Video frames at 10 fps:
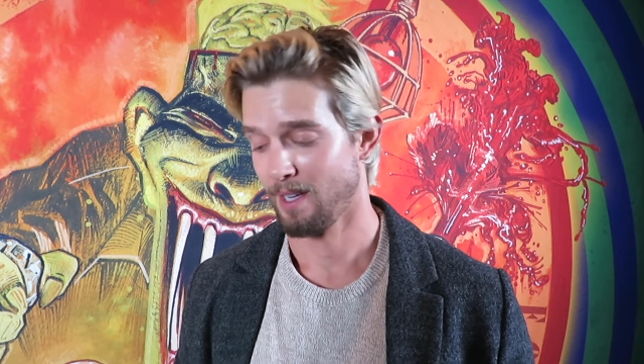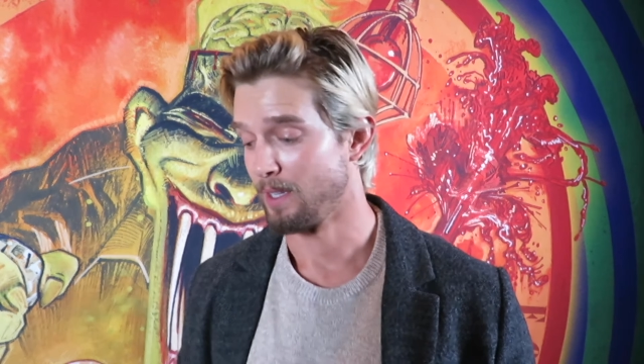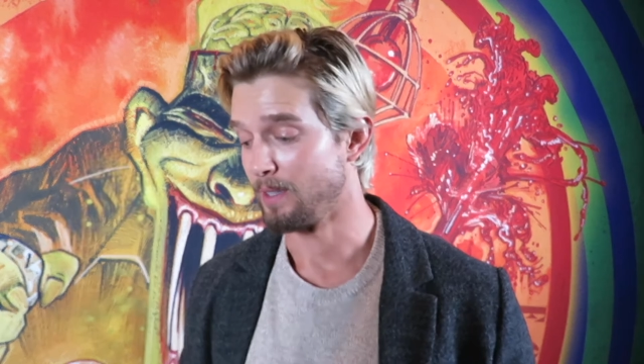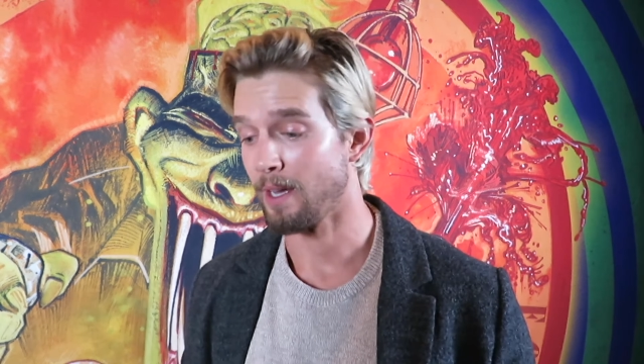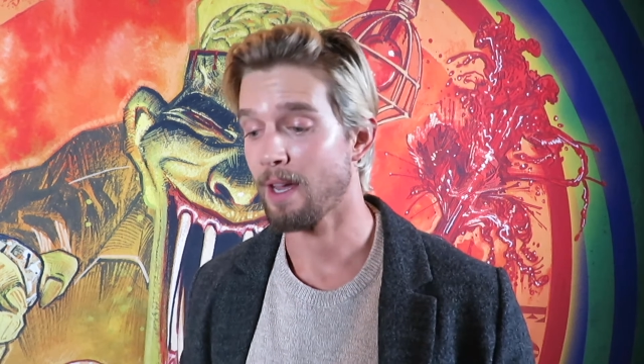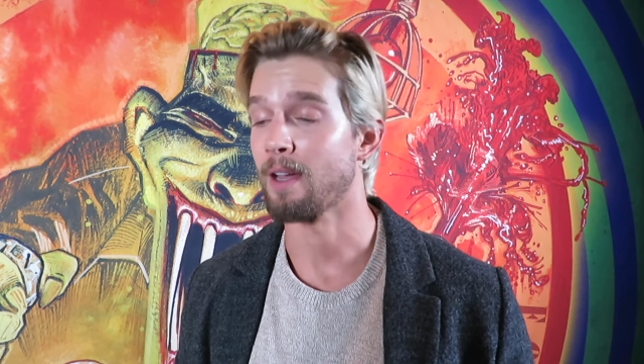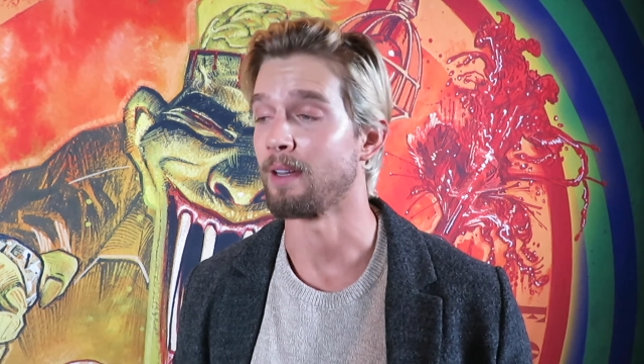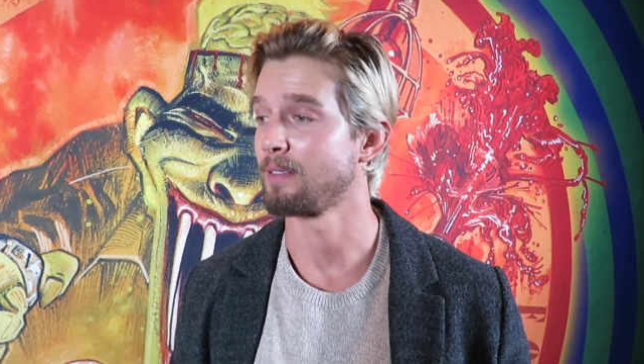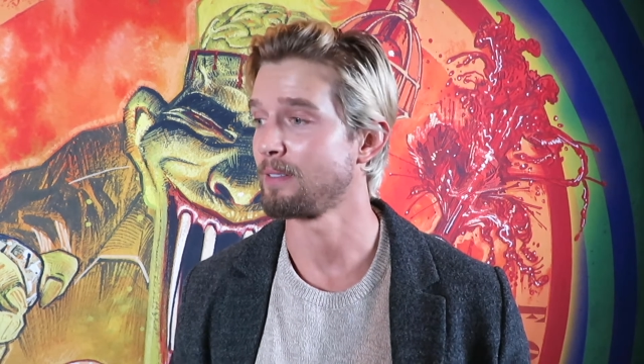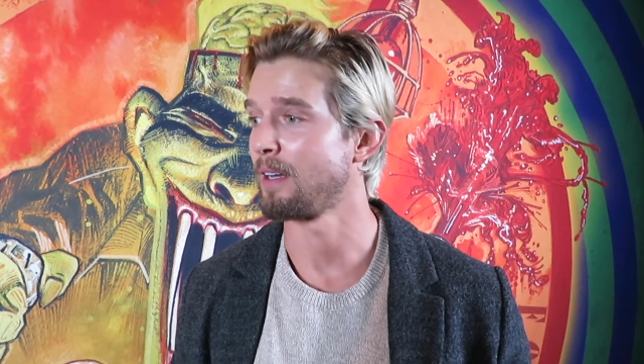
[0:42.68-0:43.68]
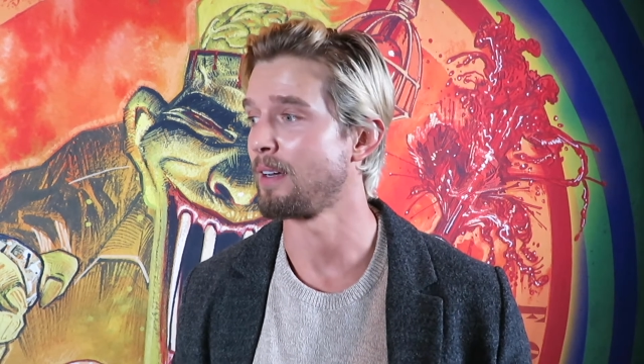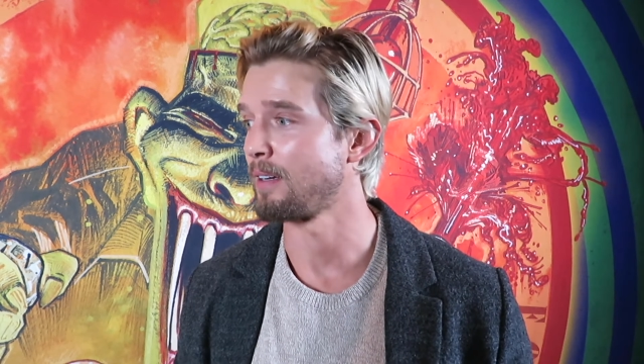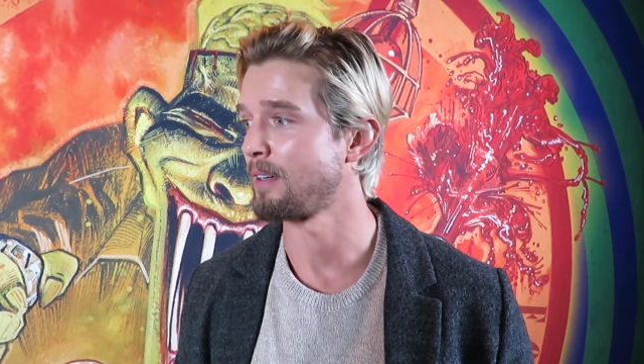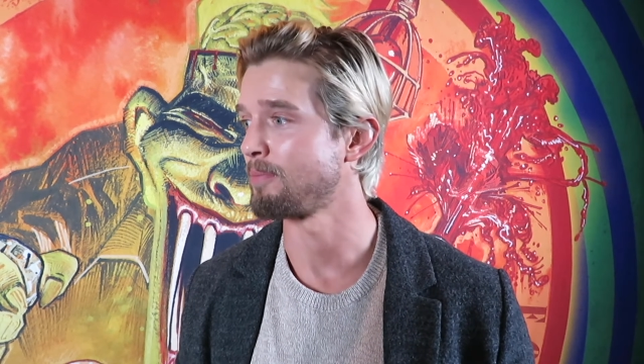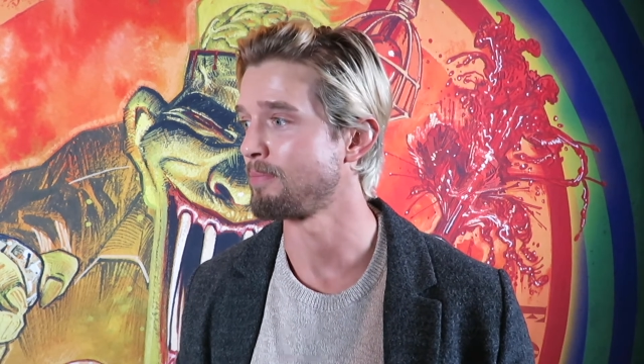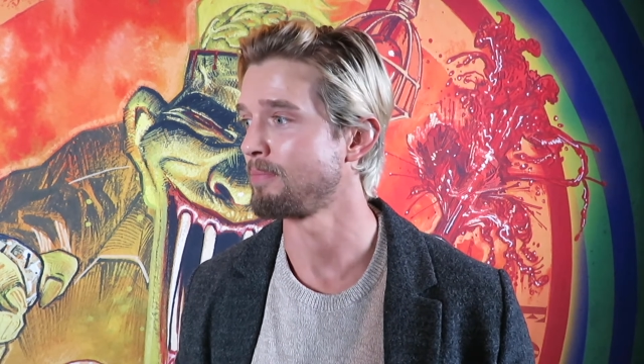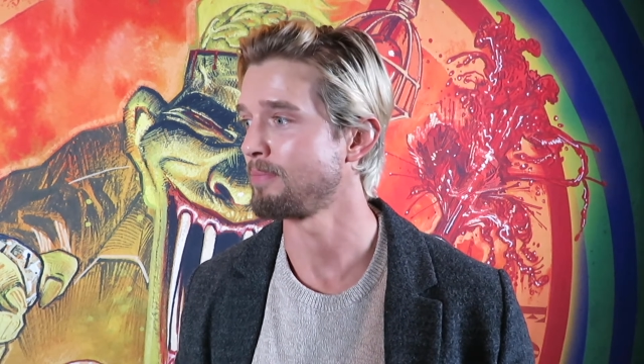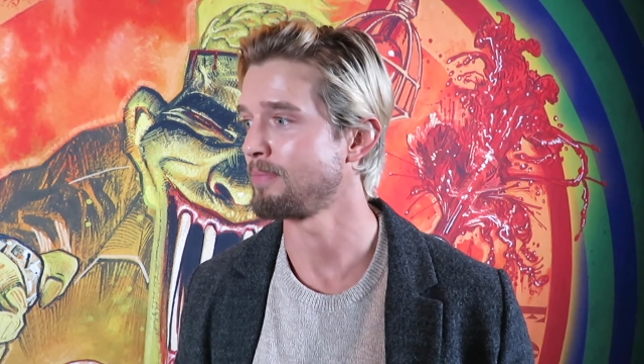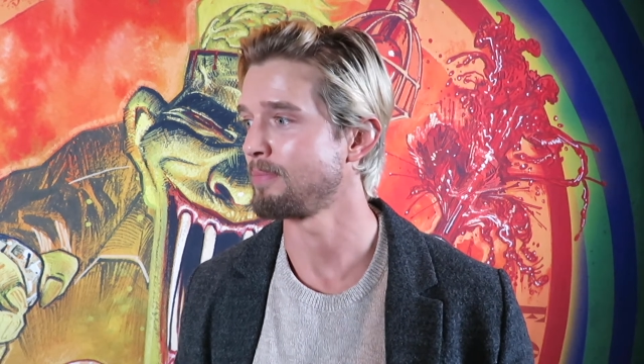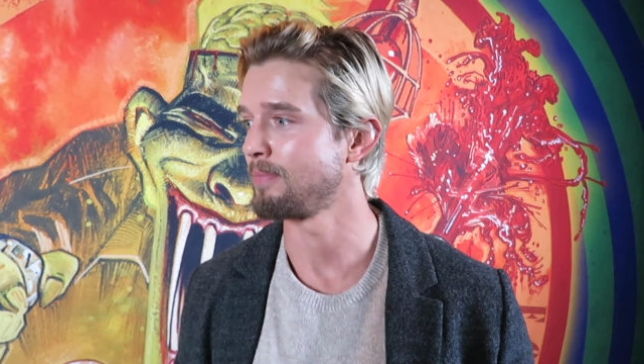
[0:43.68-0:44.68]
Yeah, um,
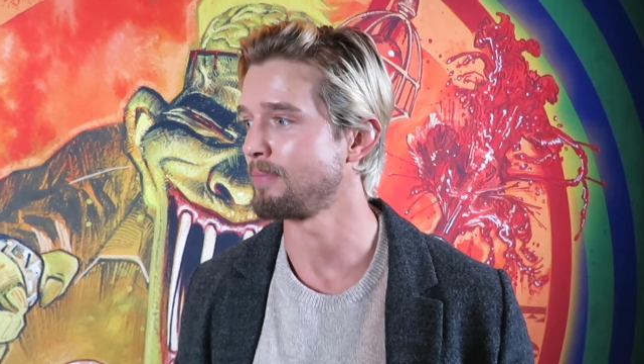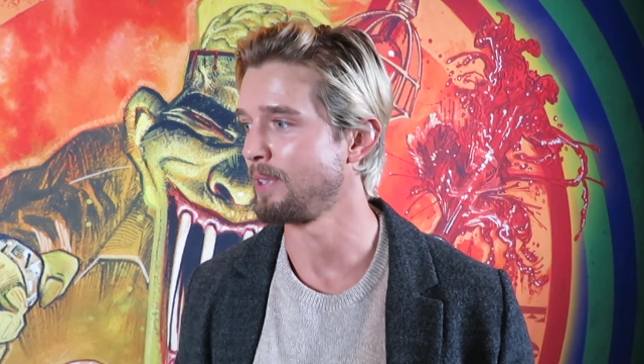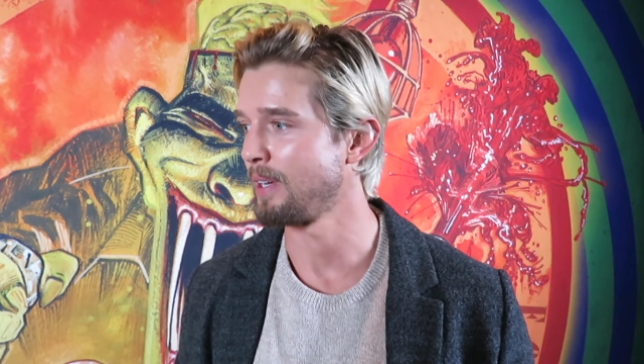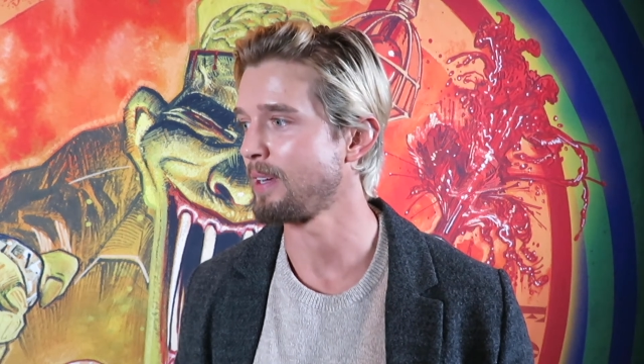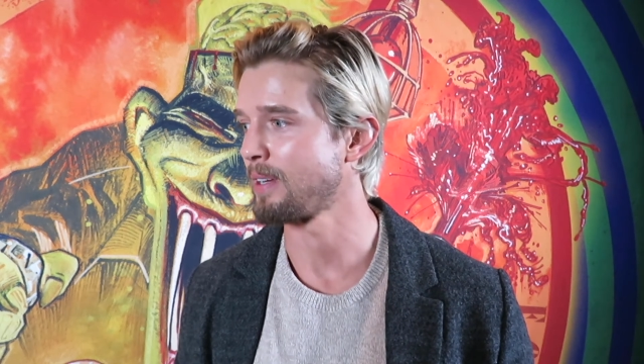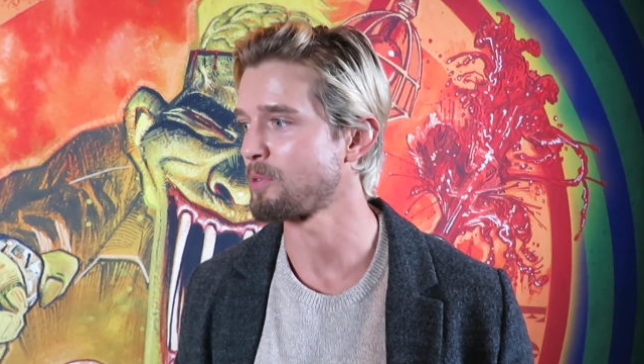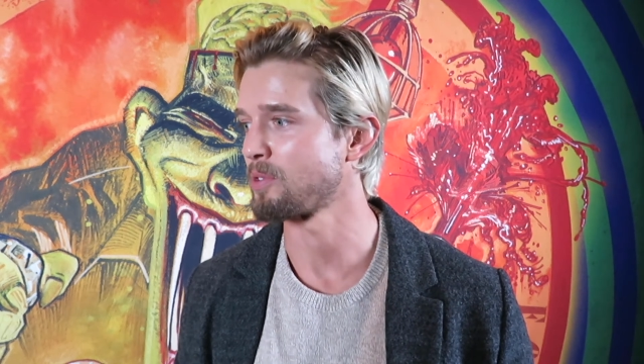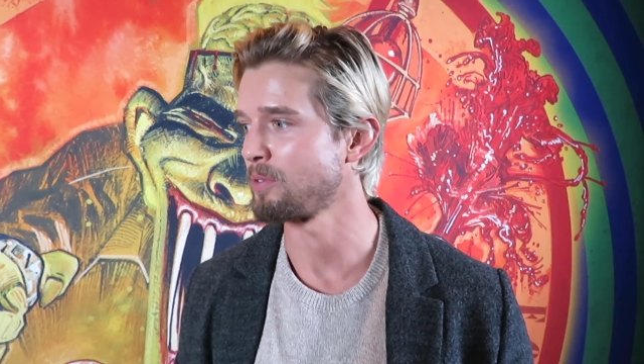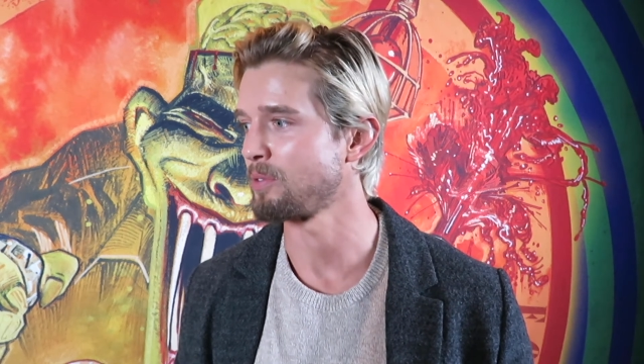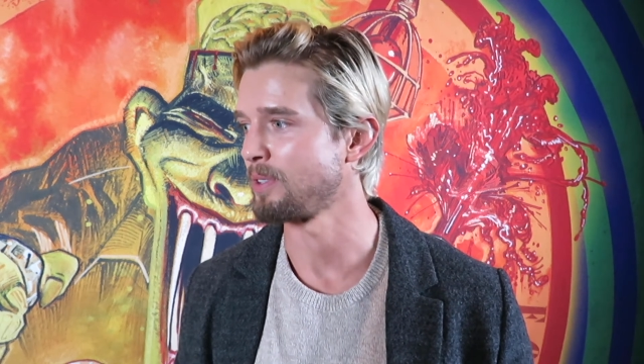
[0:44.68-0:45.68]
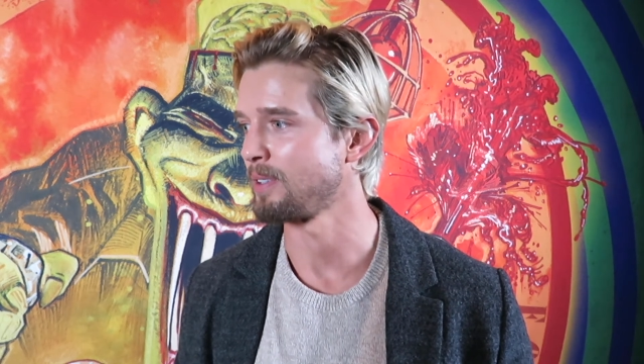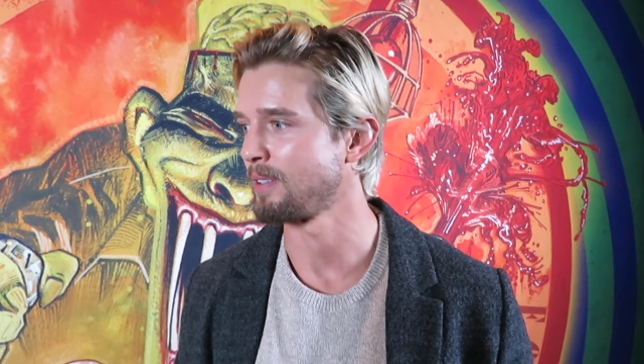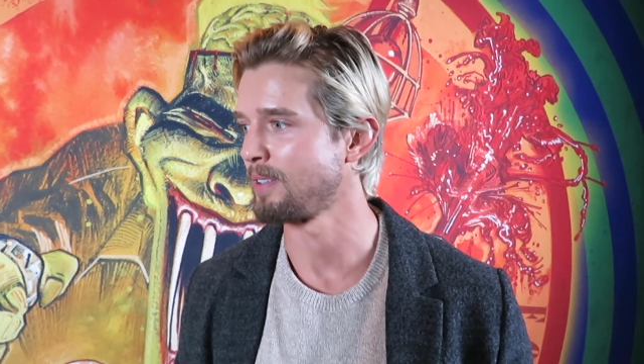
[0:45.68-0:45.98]
yeah, absolutely.